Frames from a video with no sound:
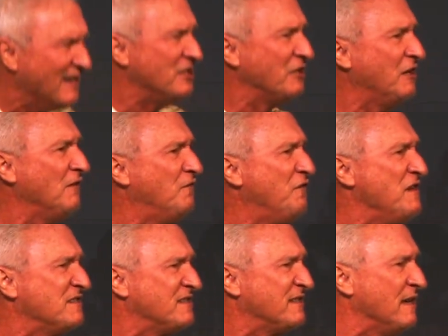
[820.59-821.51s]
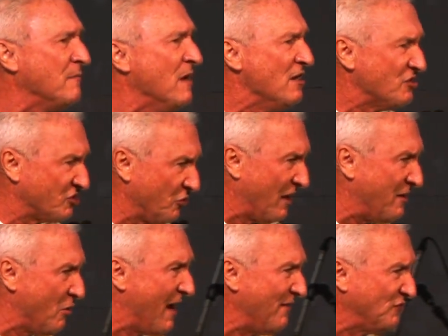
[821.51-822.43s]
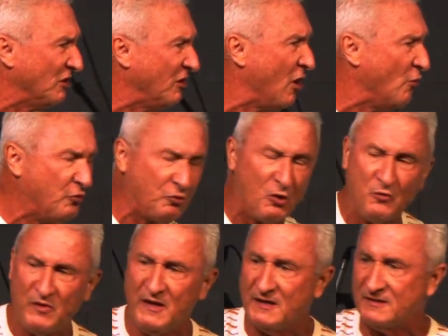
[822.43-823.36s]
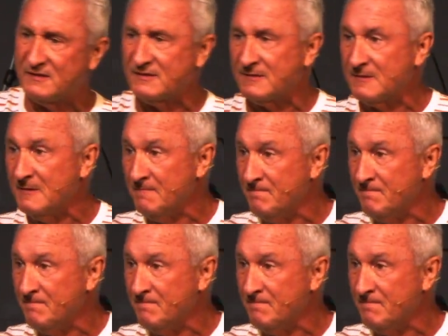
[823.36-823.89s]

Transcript: to convince them so they don't have to go through this.